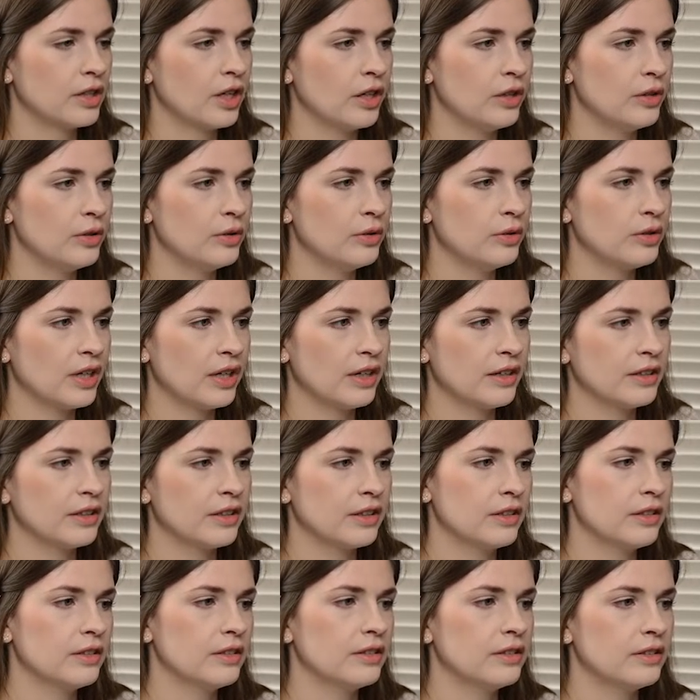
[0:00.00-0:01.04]
code
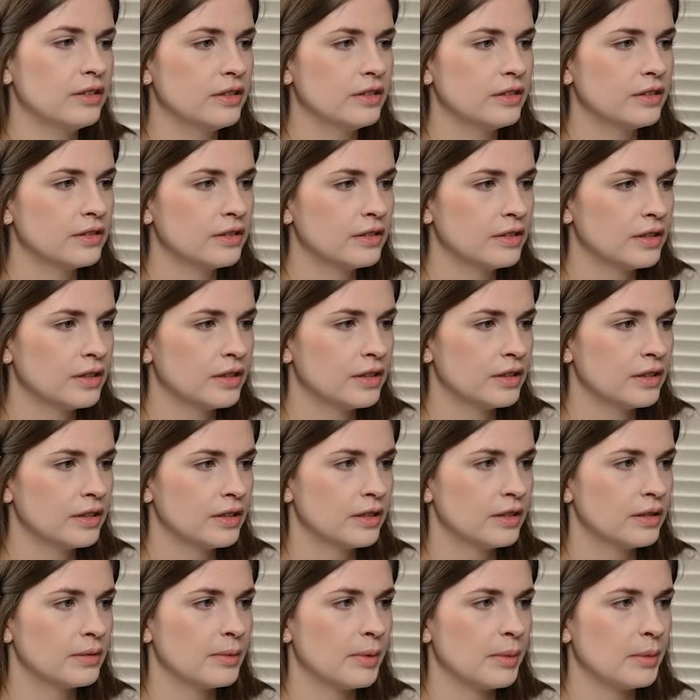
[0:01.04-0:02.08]
icon,
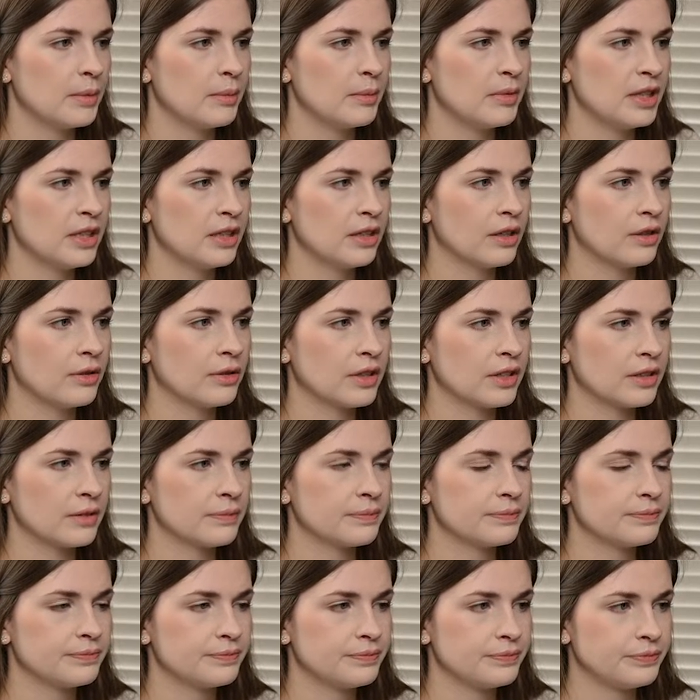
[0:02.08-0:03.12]
maybe me coding.
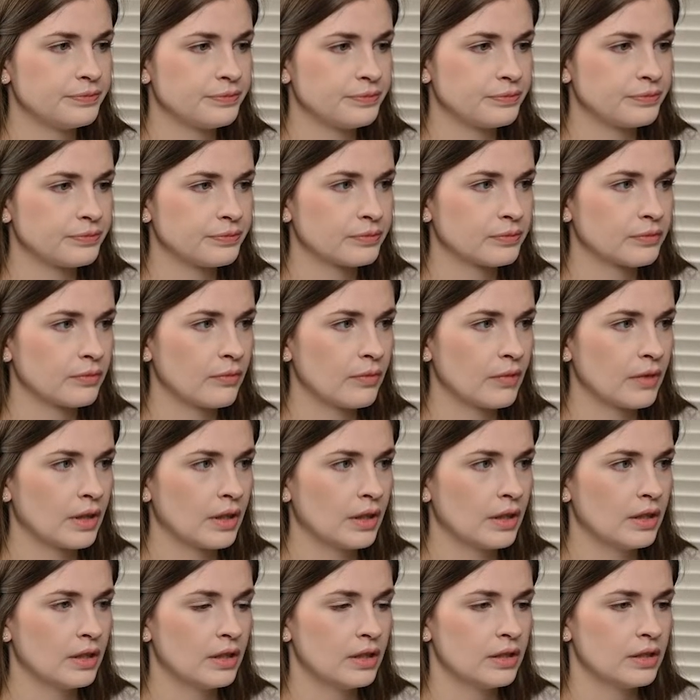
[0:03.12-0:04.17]

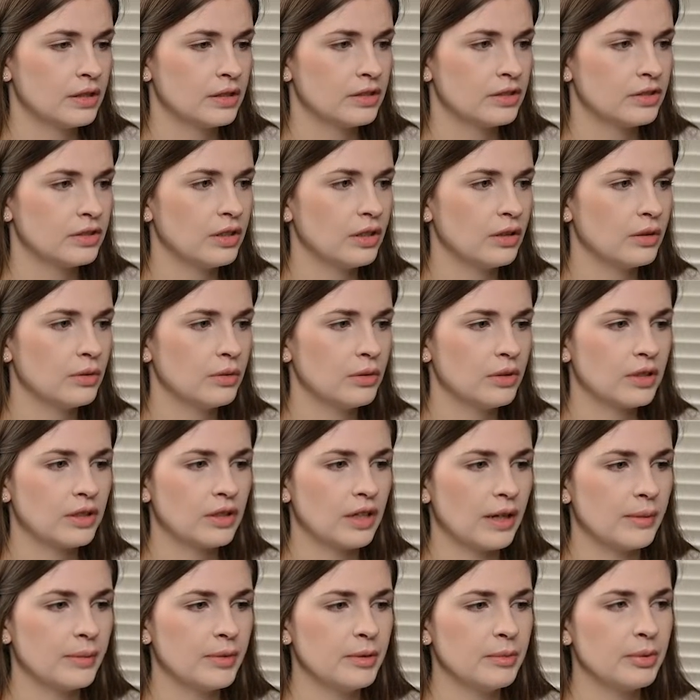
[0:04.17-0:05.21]
So
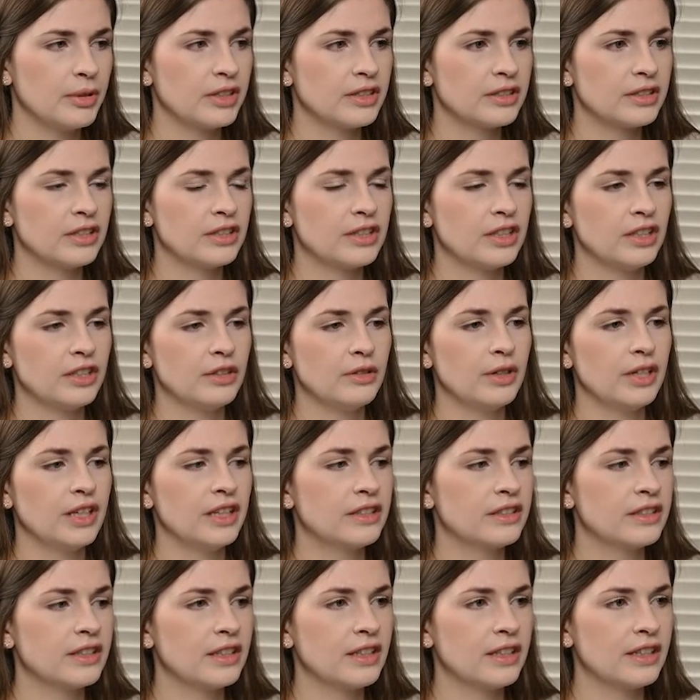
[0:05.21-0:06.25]
I'm gonna press continue.
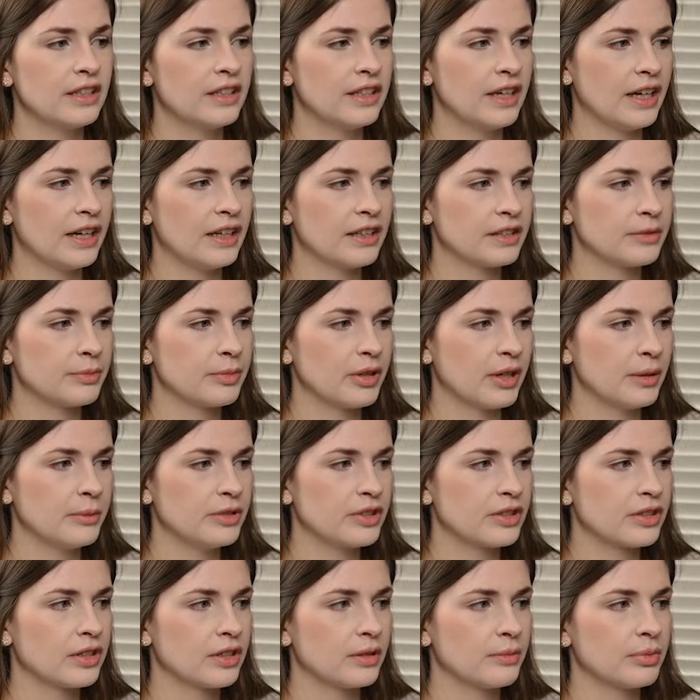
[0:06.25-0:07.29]
It's gonna guess, but I'm
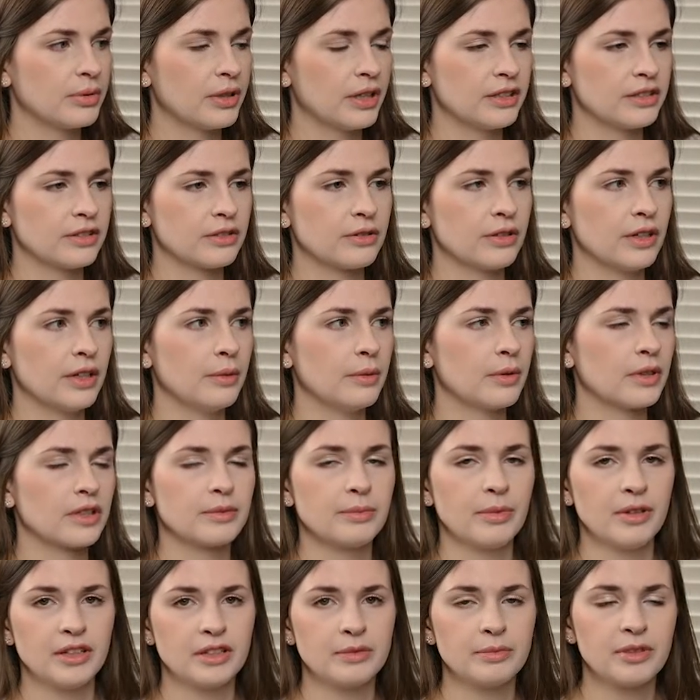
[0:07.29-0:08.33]
just gonna press create
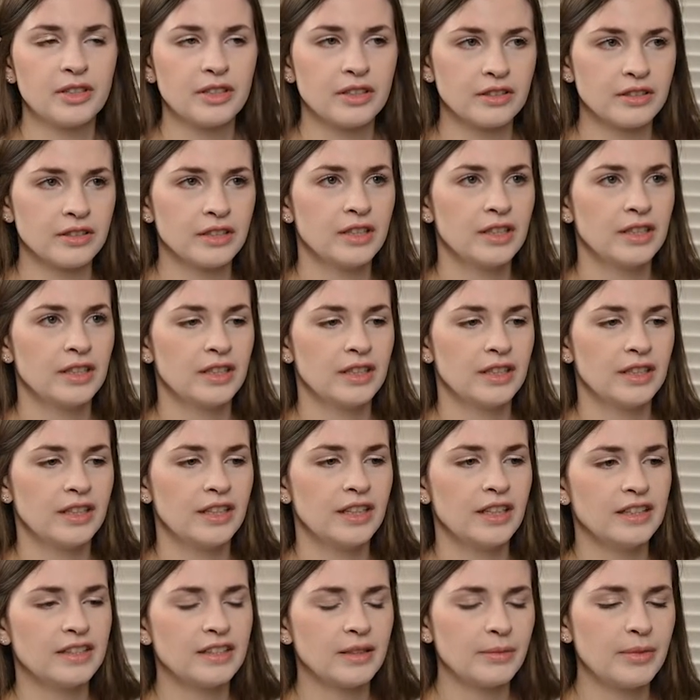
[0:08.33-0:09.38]
workspace because
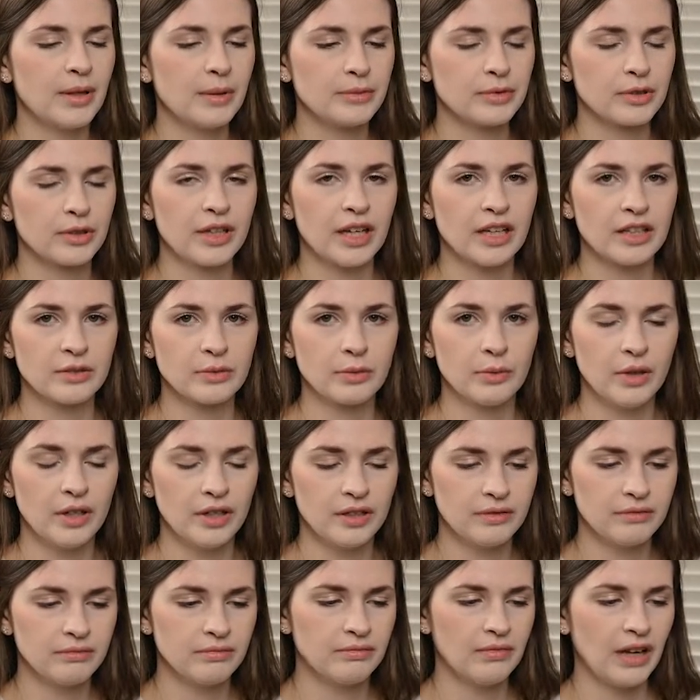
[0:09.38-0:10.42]
it sometimes will guess
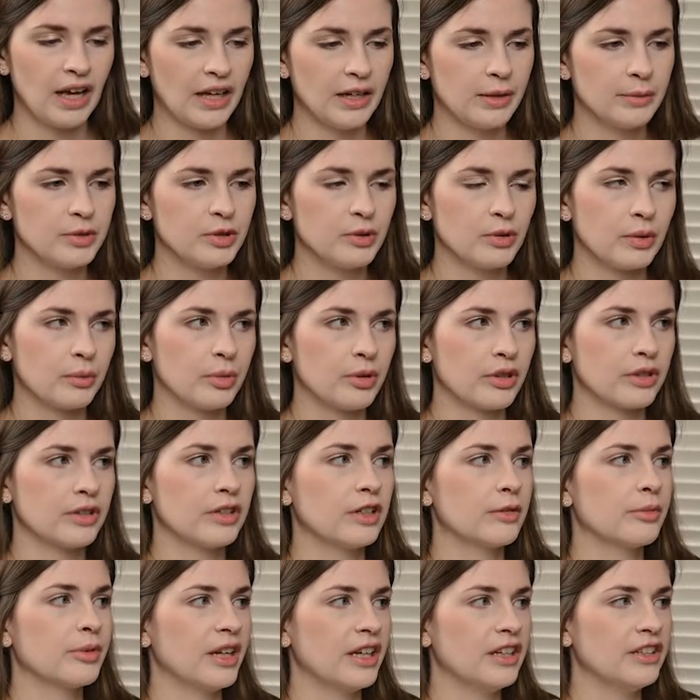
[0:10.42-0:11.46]
what items you wanna put in
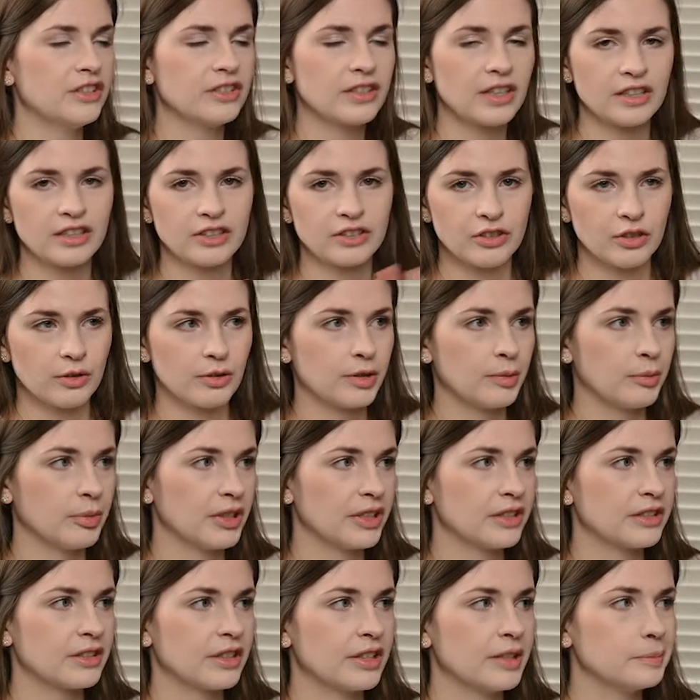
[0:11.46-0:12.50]
here, but I just like to start with a
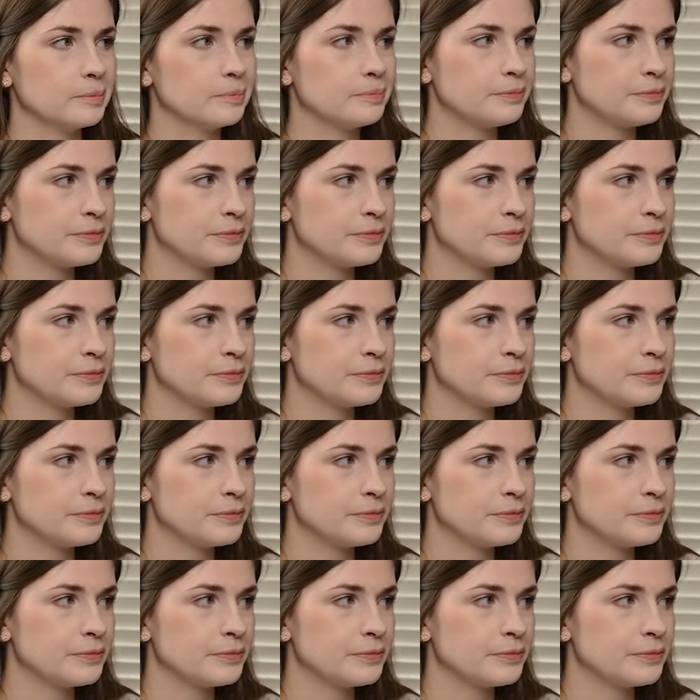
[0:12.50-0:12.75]
blank slate.